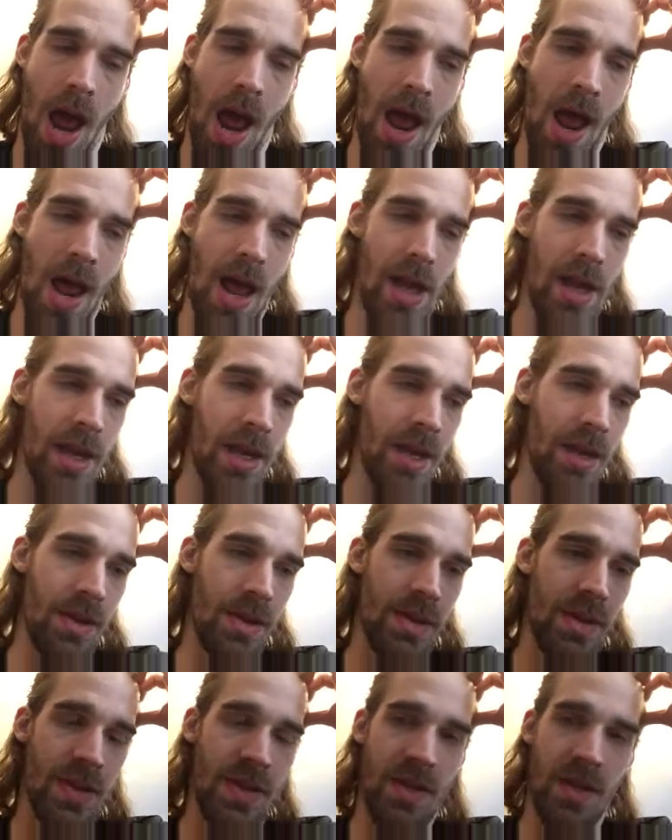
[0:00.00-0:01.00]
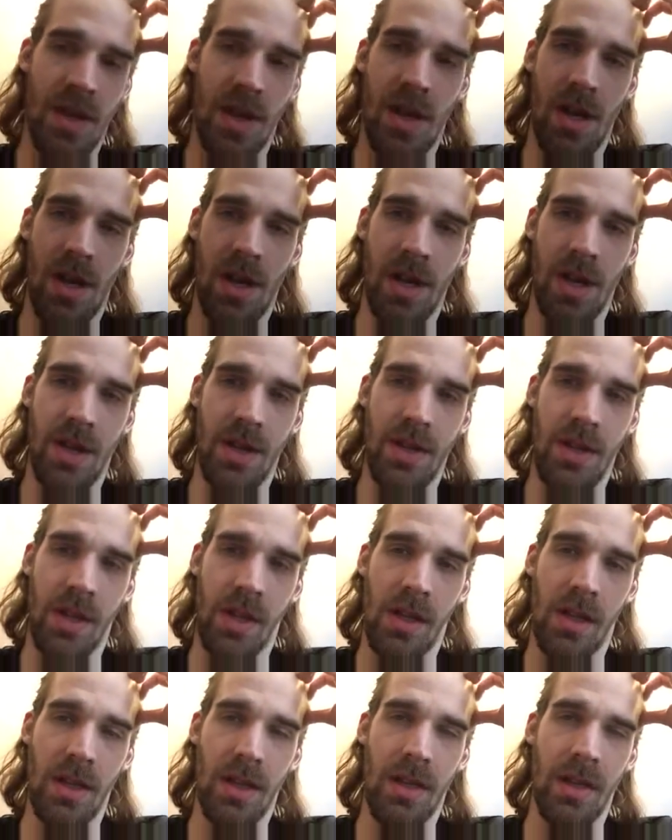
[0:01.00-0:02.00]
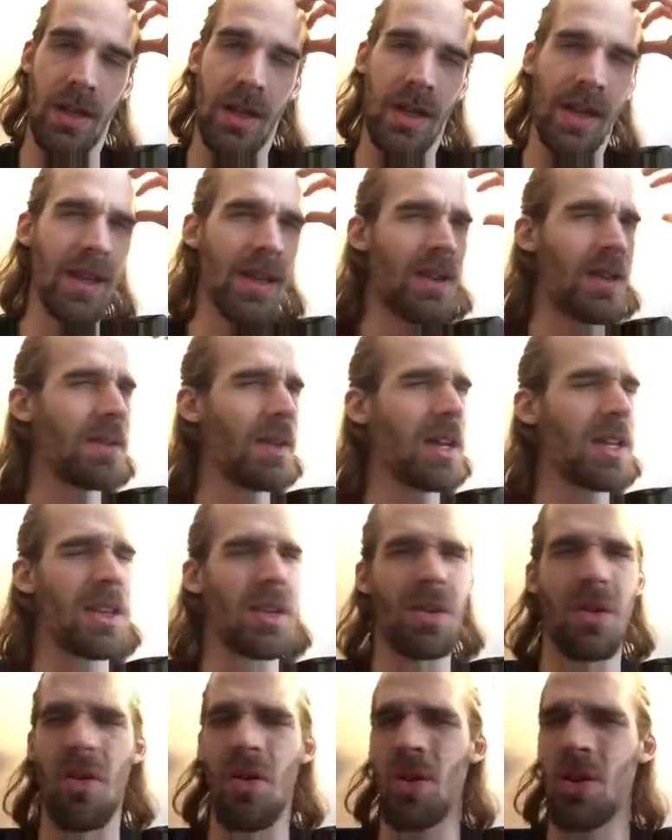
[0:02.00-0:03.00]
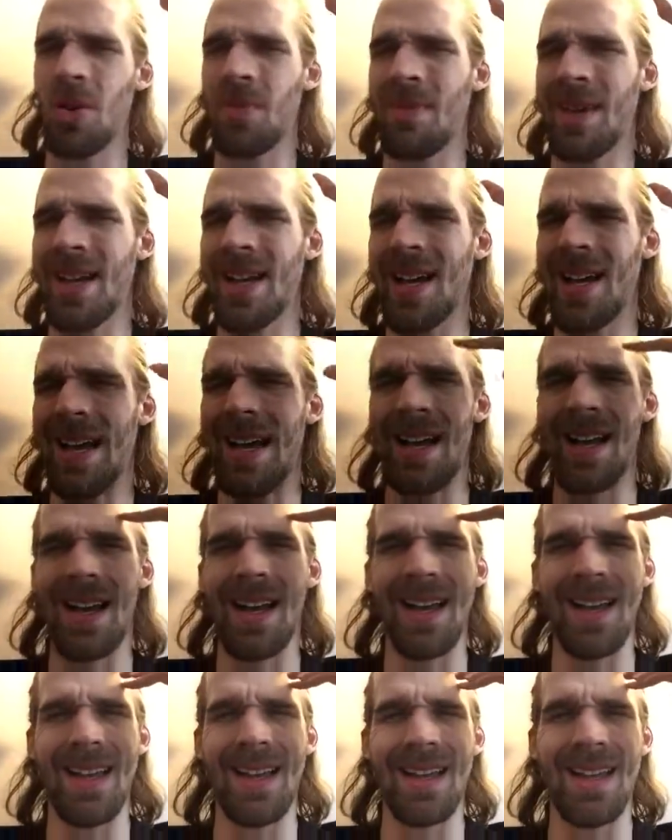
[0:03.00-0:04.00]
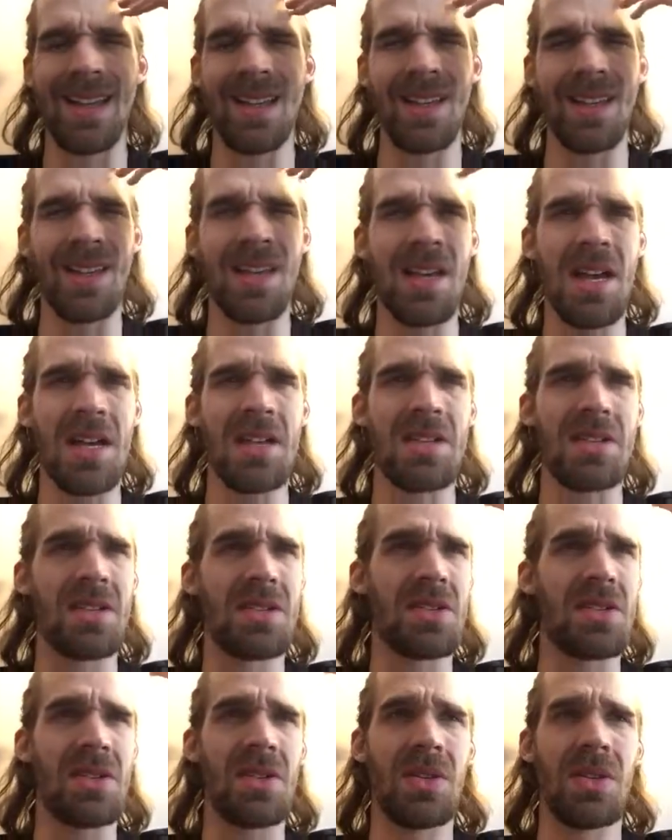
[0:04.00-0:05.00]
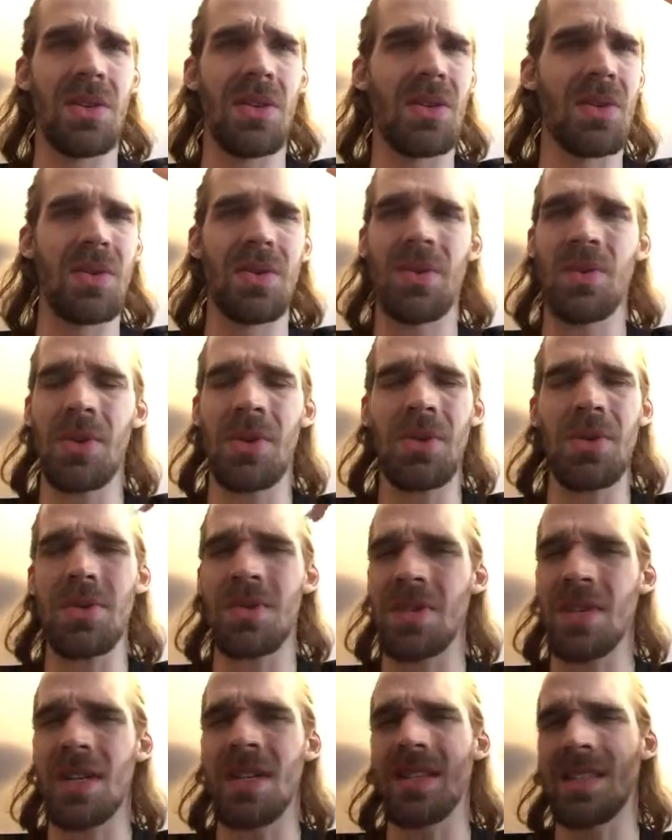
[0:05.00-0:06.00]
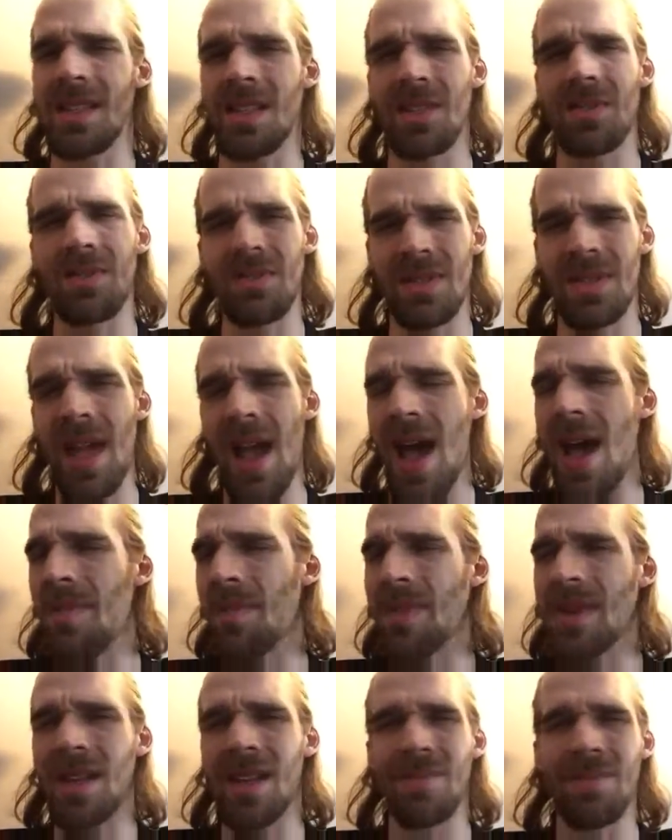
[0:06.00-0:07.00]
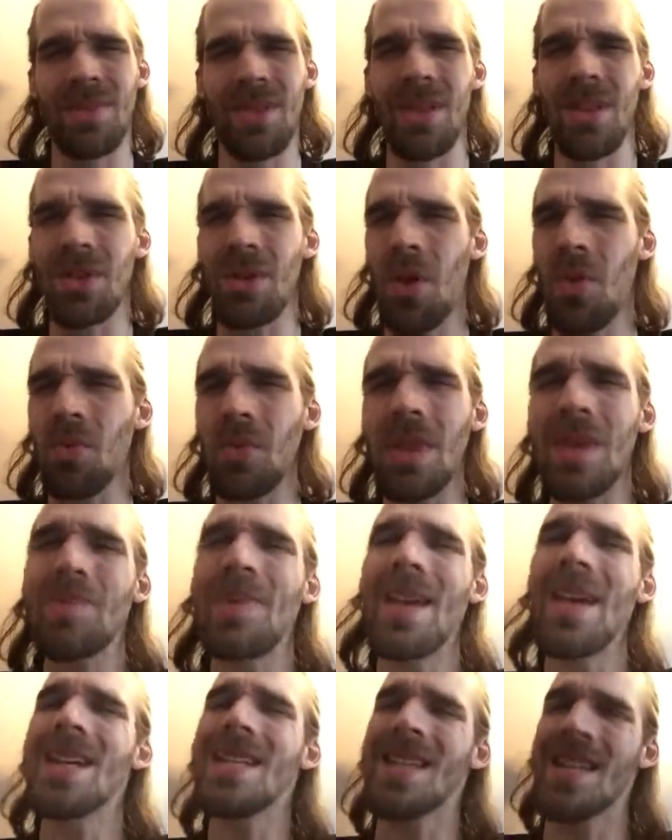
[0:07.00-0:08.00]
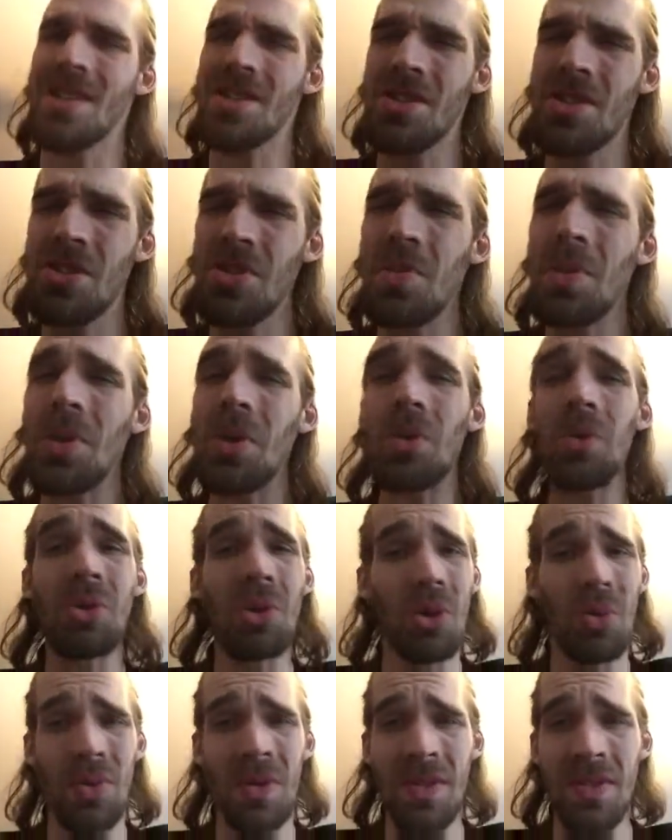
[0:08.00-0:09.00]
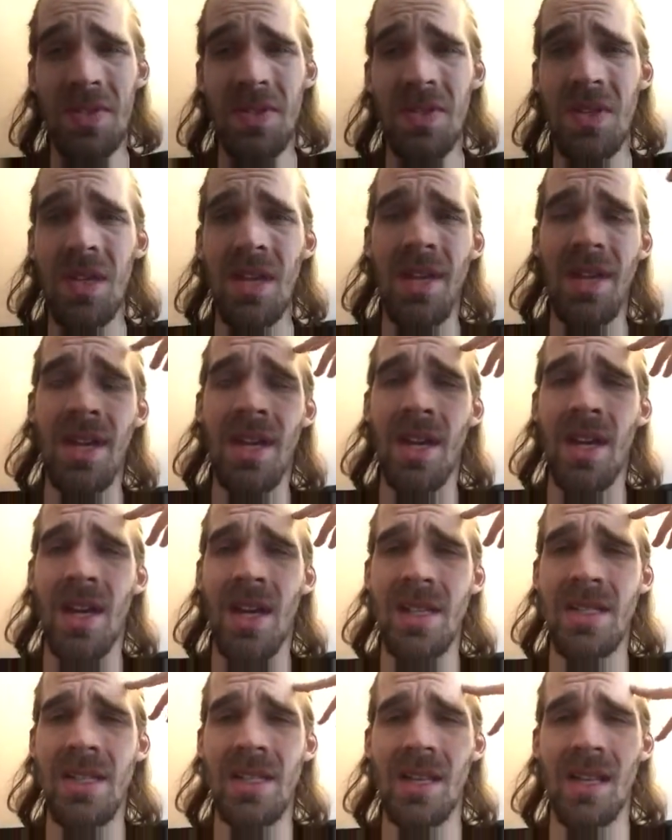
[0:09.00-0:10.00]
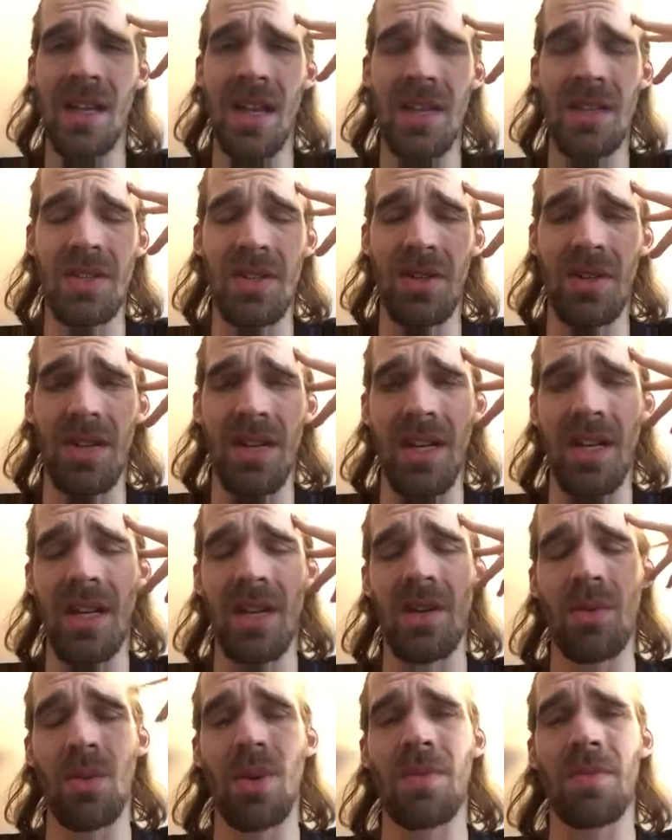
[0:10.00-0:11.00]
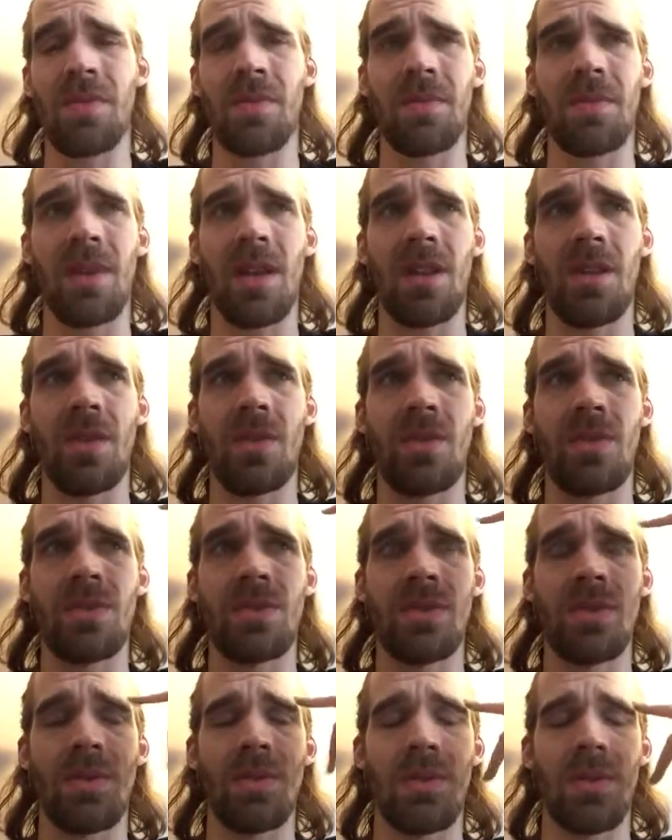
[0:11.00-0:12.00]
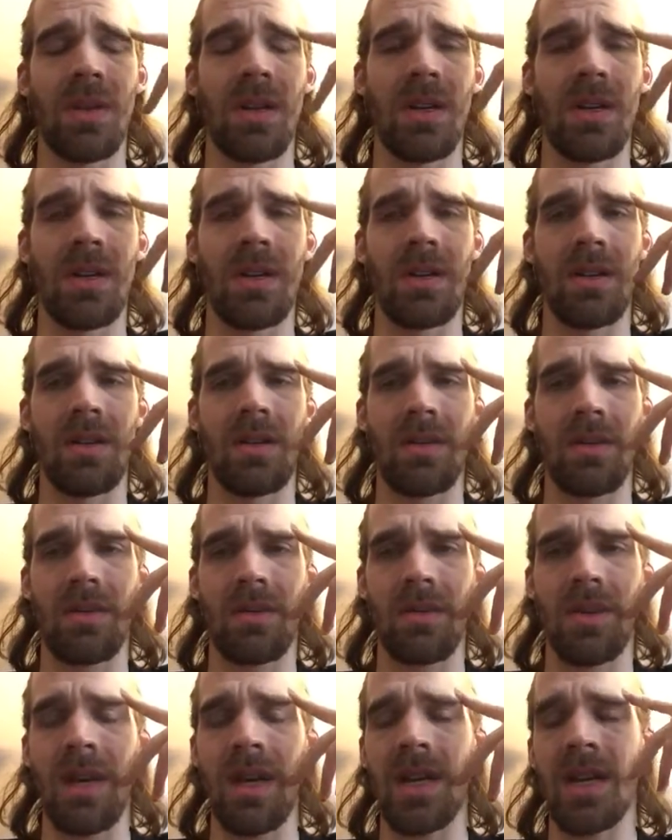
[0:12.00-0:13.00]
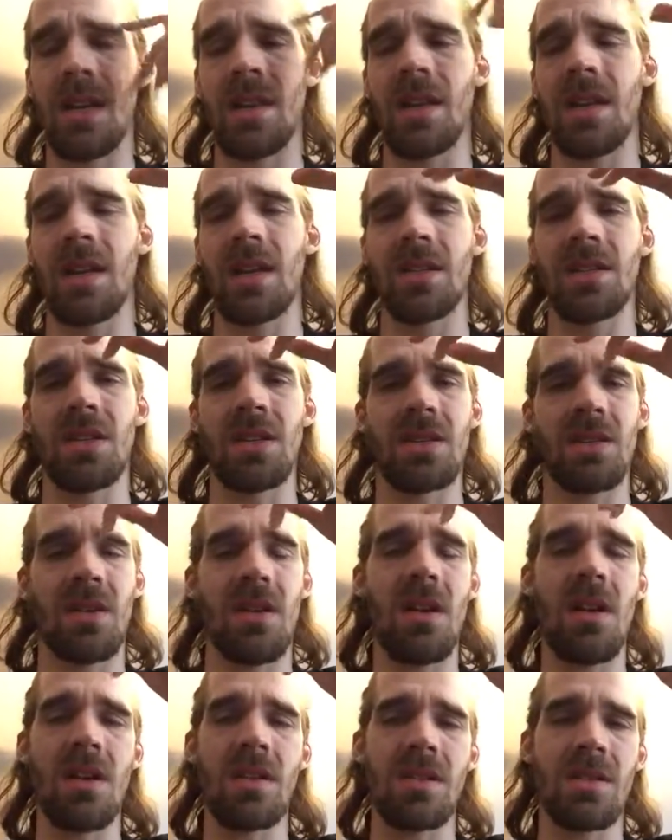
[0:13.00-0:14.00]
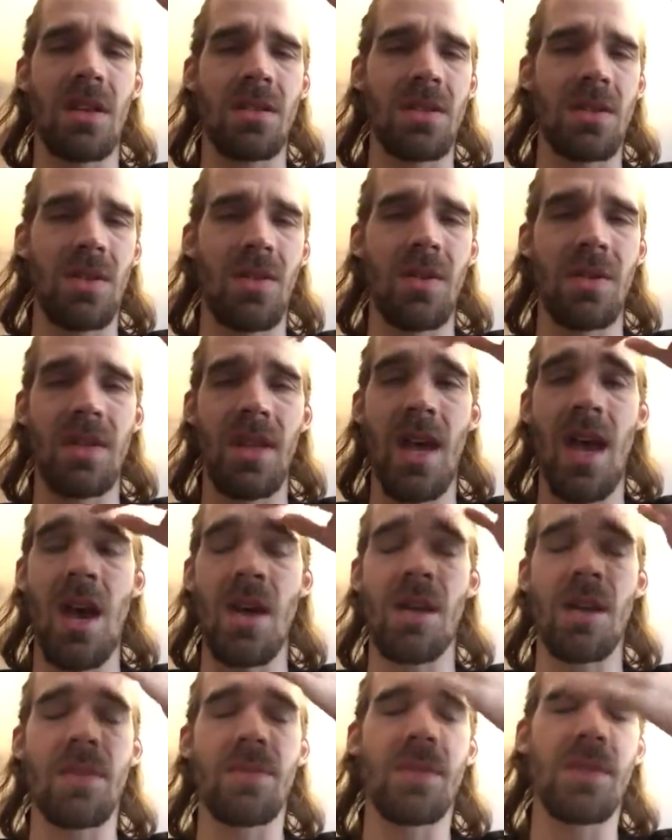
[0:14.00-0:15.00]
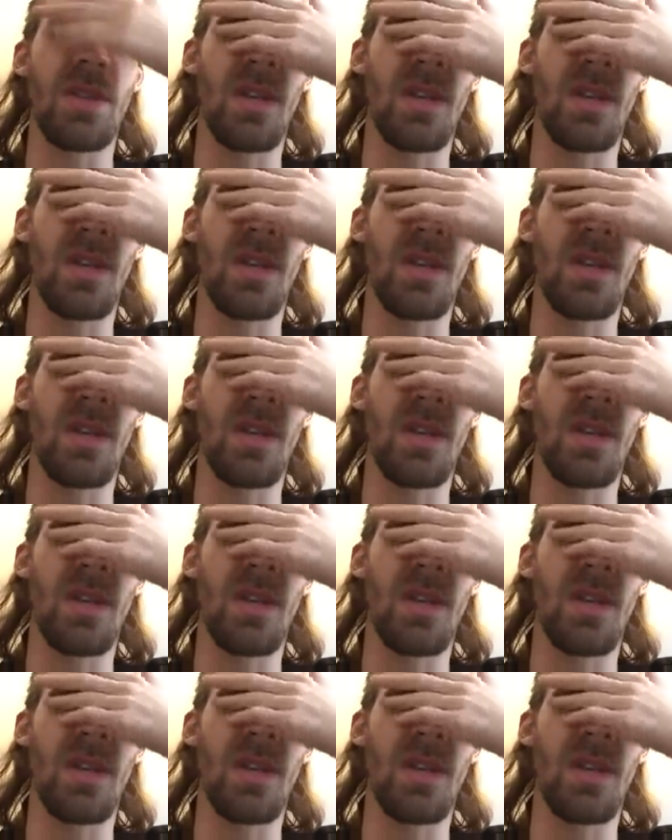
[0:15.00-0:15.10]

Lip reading: I saw the like out of the corner of my eye. I just it's one of those things that it was happening, but you don't really pay attention to, but you notice. I see the light turning and it went from yellow to red, and then I see this car is now slowing down, and I'm